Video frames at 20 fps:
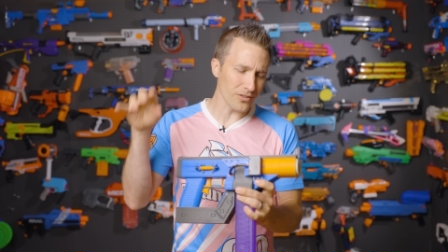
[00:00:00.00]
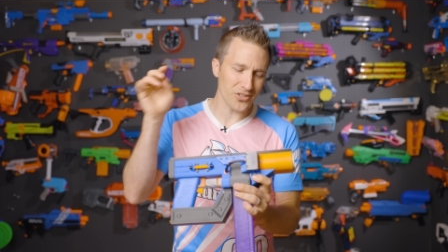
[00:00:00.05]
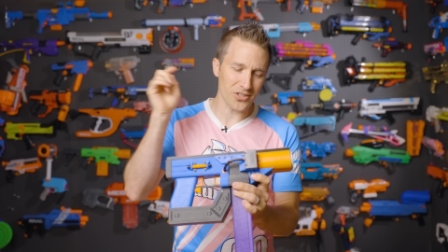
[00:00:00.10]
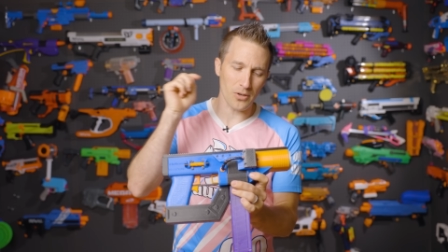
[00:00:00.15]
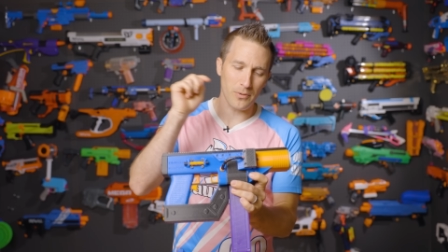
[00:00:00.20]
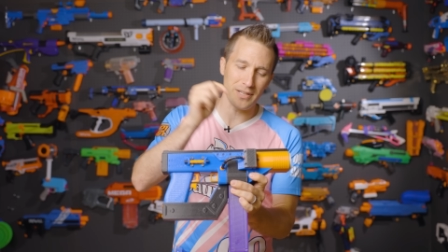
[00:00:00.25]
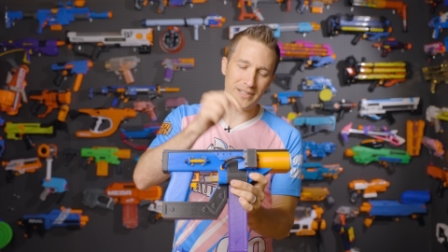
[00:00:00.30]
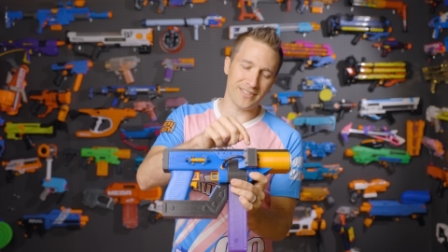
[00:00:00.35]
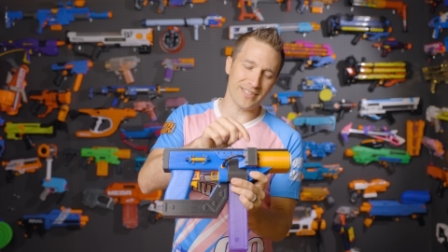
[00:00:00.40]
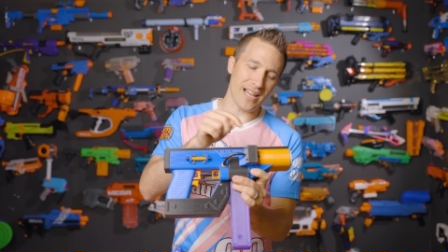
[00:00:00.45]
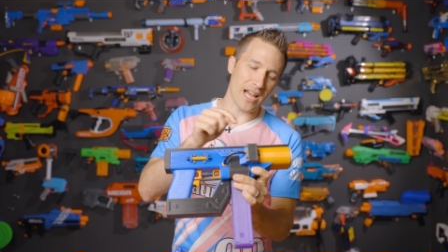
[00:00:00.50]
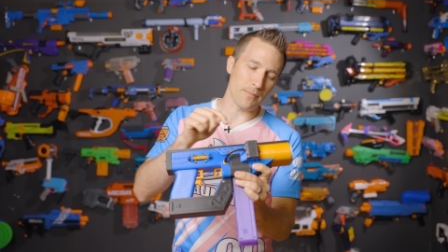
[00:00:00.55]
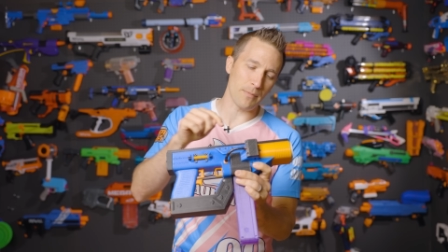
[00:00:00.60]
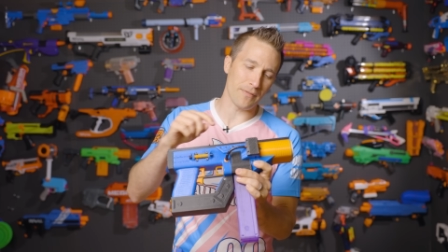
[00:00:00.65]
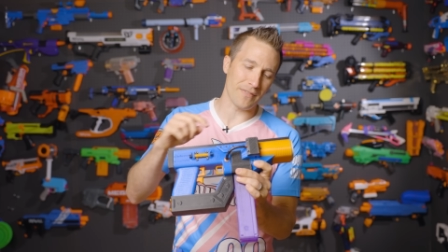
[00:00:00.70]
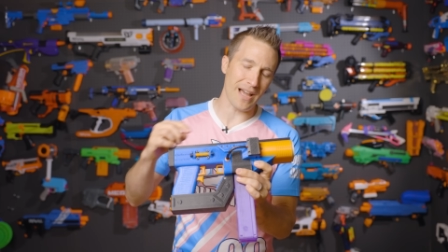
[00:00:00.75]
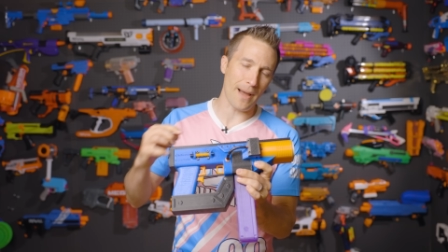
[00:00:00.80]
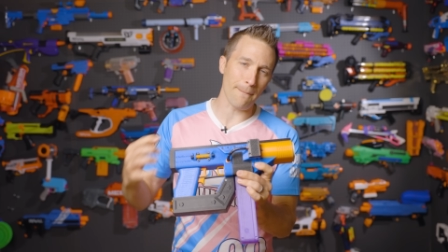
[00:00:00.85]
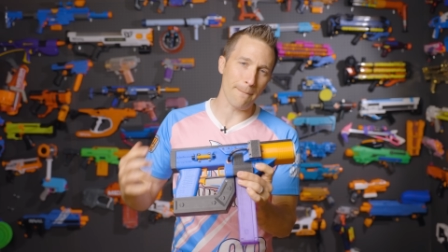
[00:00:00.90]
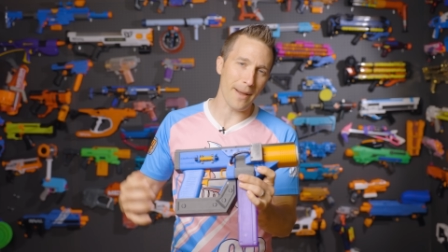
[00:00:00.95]
So inside
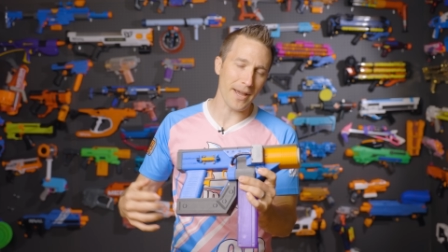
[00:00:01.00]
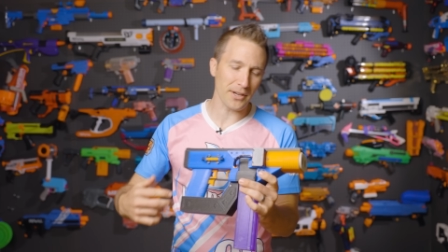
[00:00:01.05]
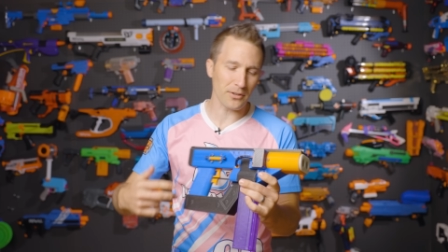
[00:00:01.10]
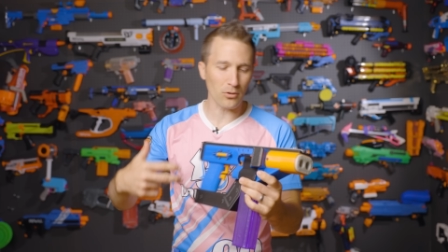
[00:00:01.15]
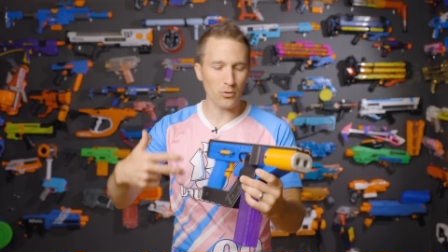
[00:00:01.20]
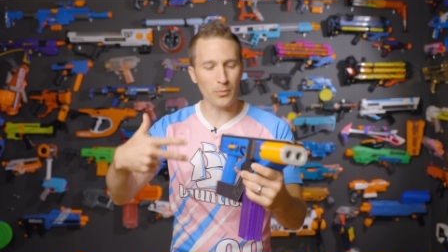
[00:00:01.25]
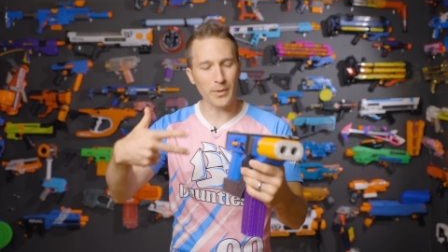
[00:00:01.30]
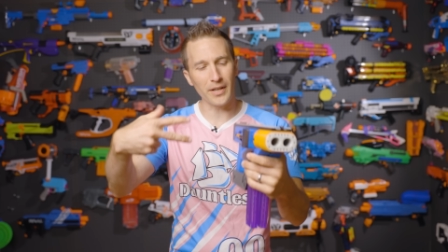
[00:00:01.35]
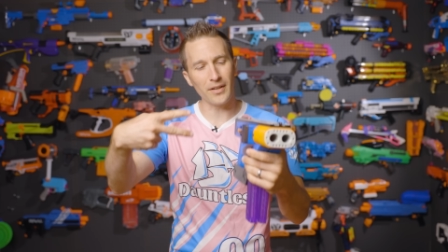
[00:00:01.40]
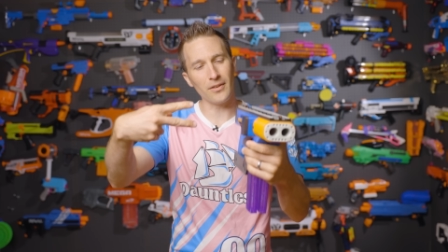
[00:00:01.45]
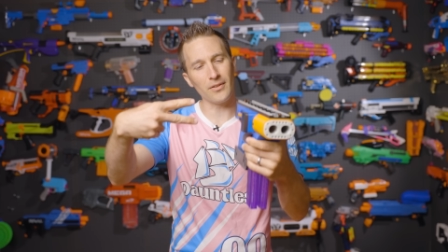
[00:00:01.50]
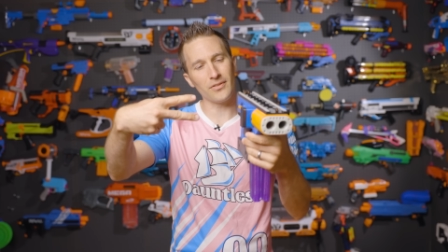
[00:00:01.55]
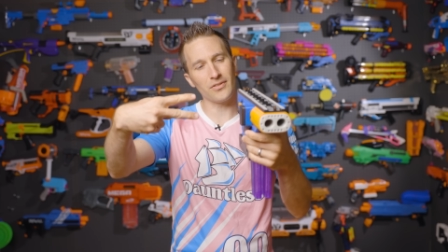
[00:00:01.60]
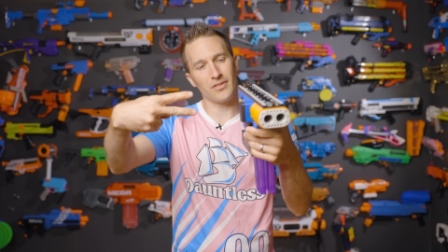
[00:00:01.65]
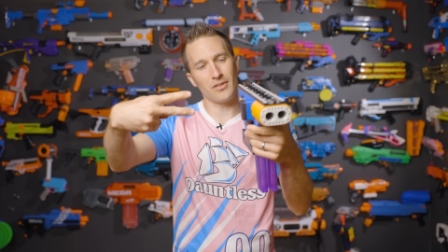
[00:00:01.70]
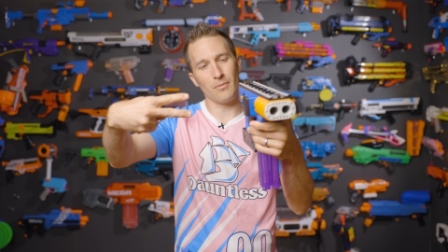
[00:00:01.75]
we've got micro wheels.